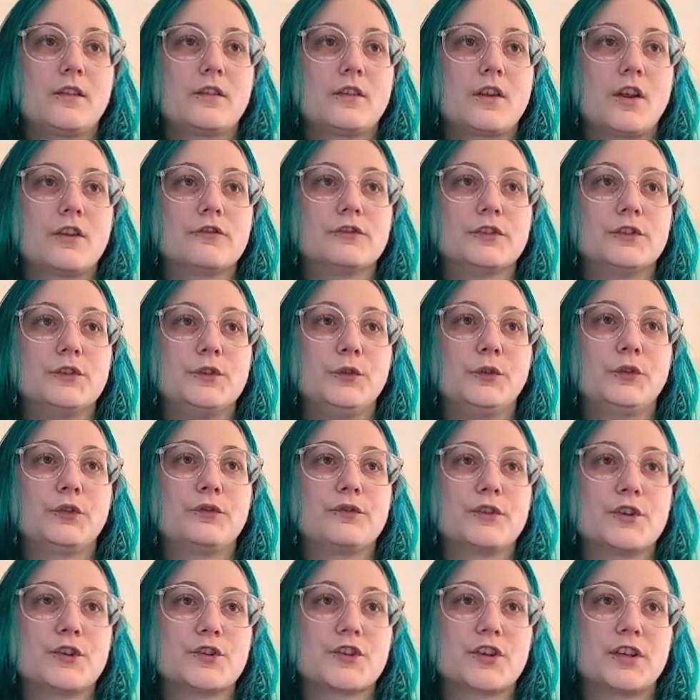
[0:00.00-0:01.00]
reduced
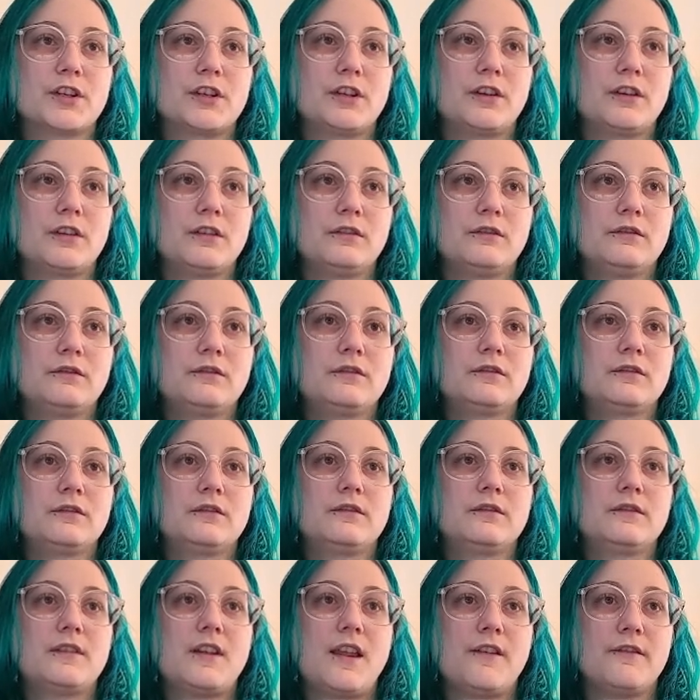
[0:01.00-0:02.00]
version,
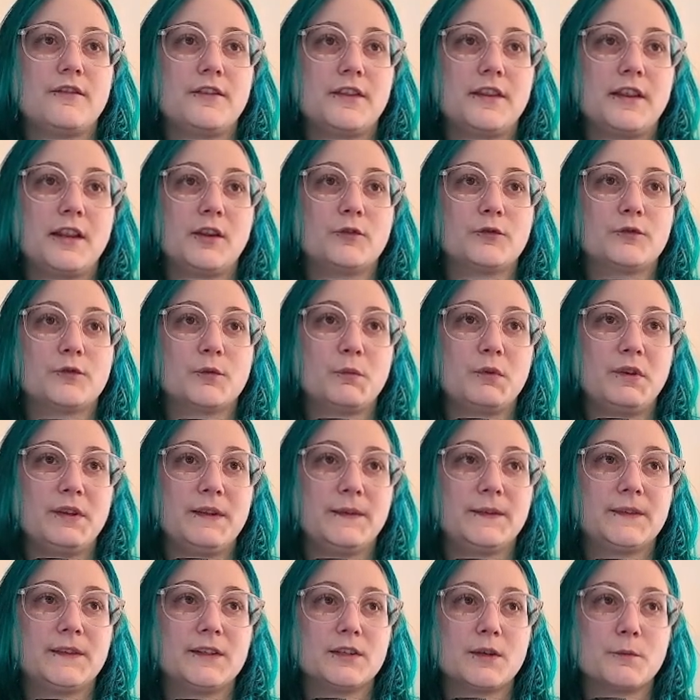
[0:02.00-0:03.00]
everything
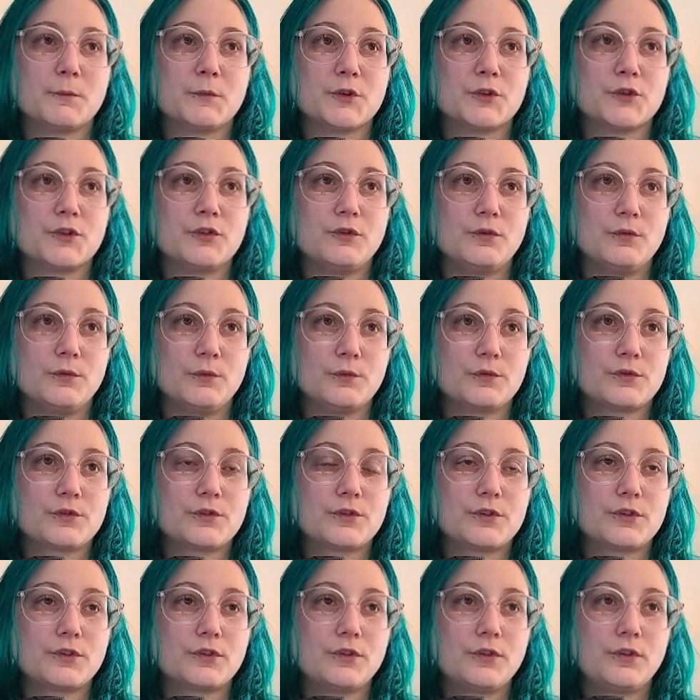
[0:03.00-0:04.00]
replaced and numbers used.
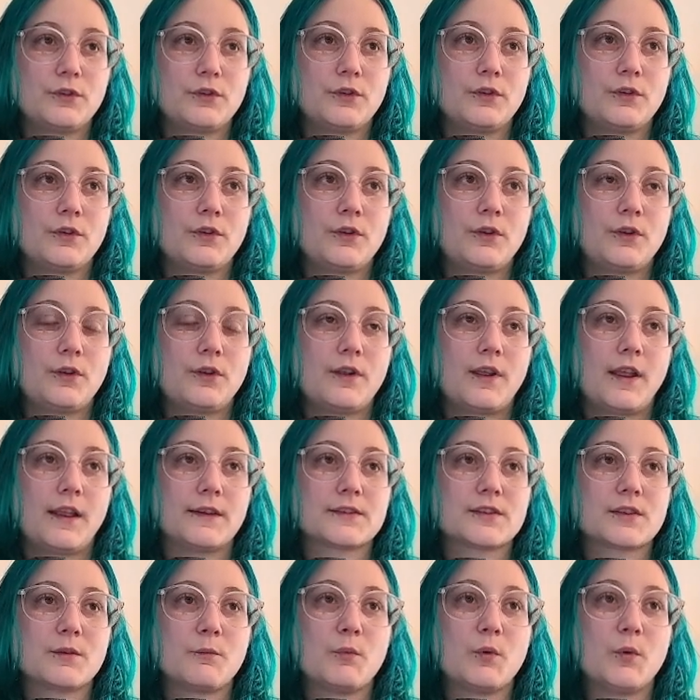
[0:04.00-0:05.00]
At
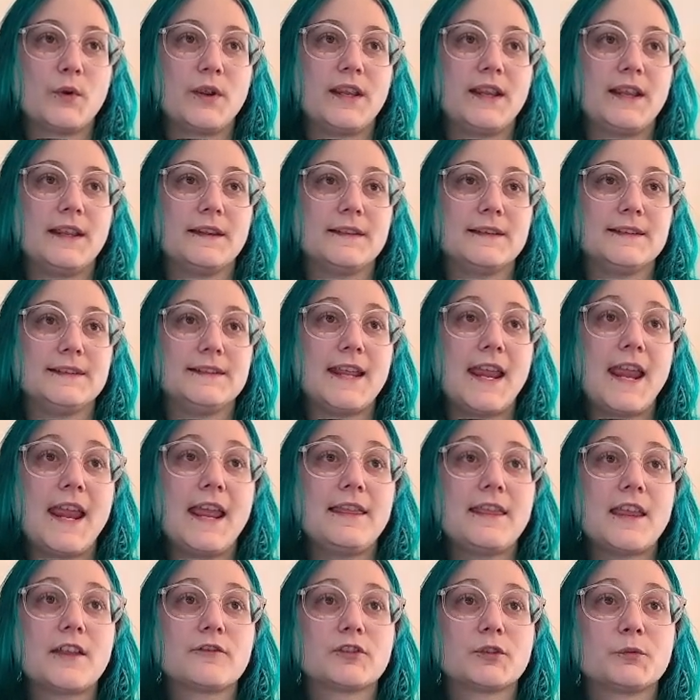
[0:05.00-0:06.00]
some point in the day,
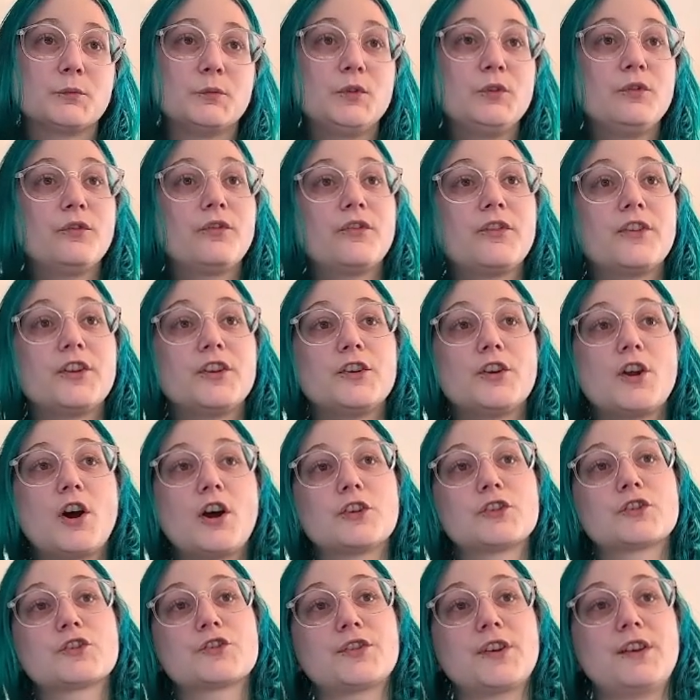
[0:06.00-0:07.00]
they removed the
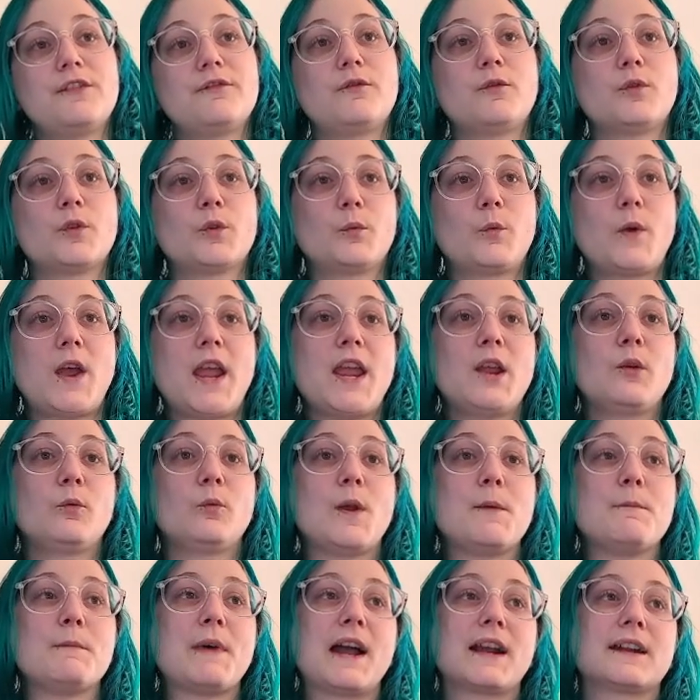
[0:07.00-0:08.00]
non-straightforward way and
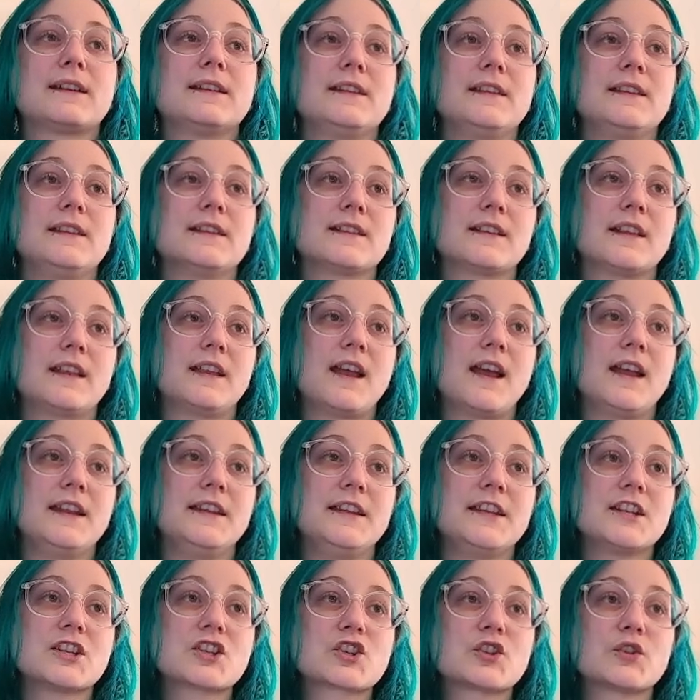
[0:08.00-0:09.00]
went back to the
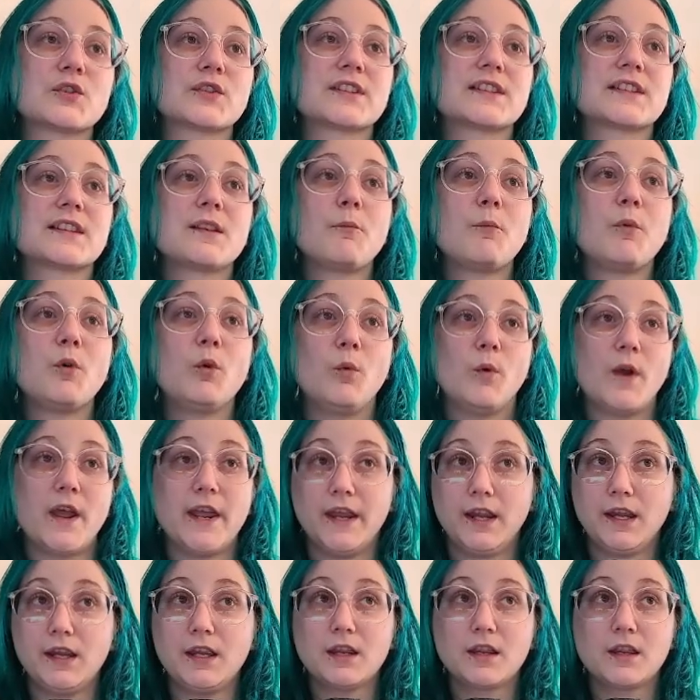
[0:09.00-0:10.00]
initial simple
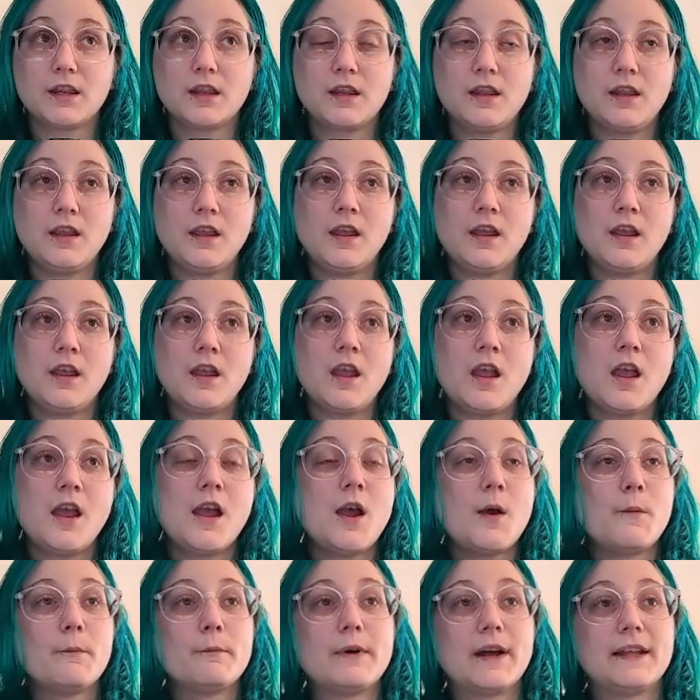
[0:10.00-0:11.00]
way,
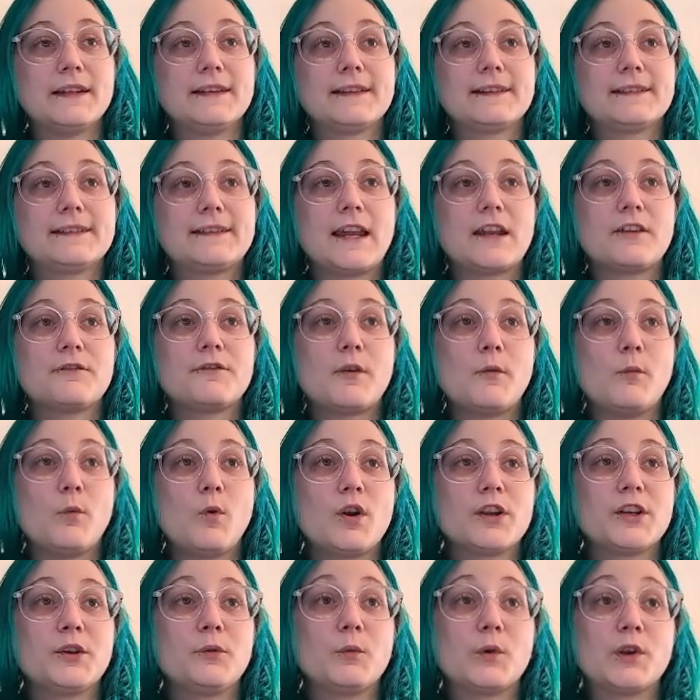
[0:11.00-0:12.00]
but instead of a 1
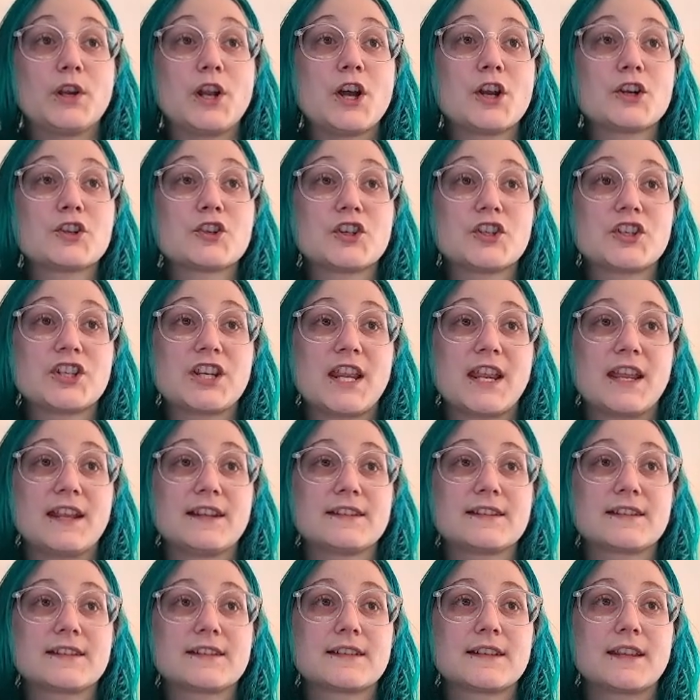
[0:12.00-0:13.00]
in 100
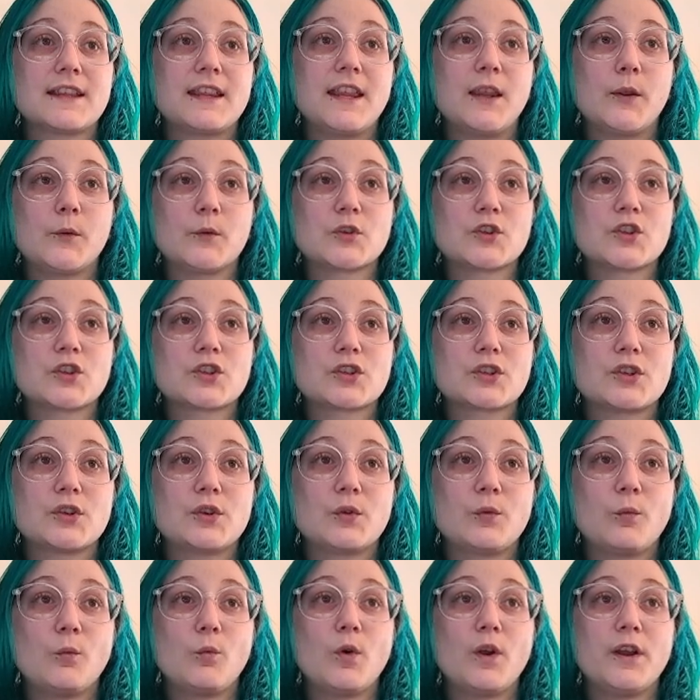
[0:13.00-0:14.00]
chance, it was
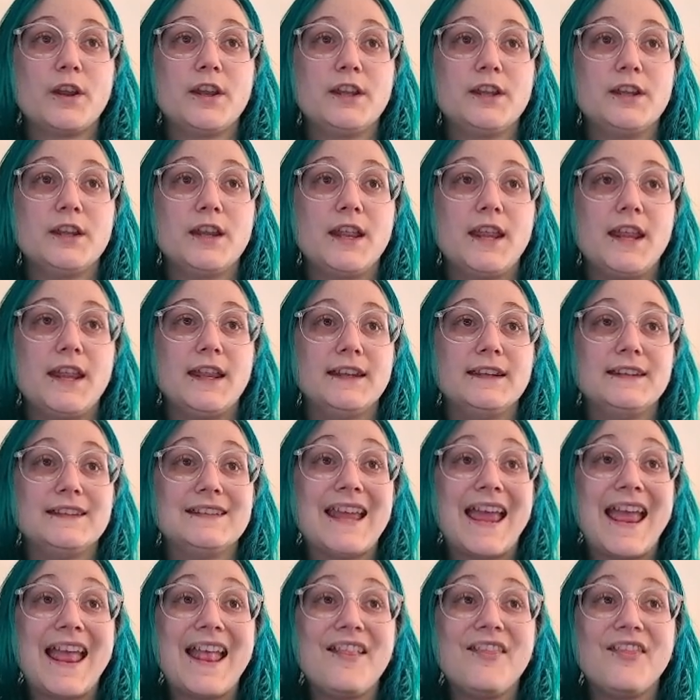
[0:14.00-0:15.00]
1 in
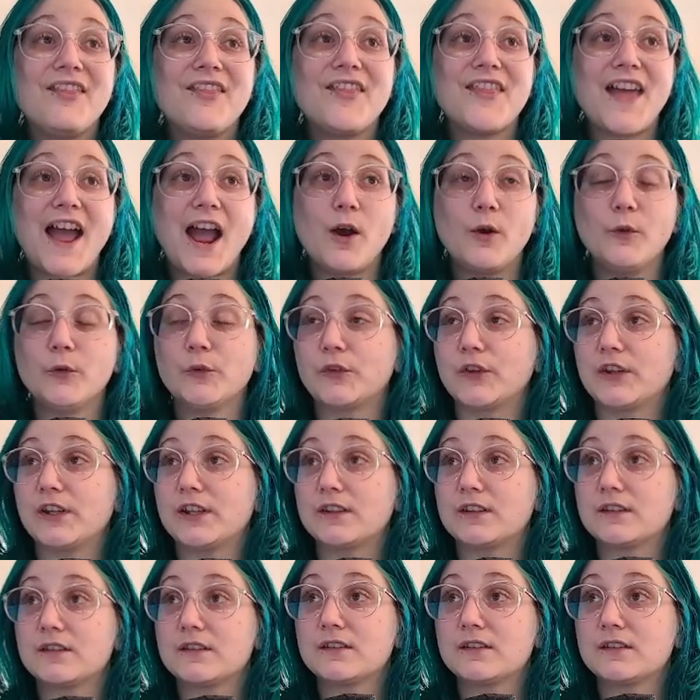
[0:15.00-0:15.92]
10,000.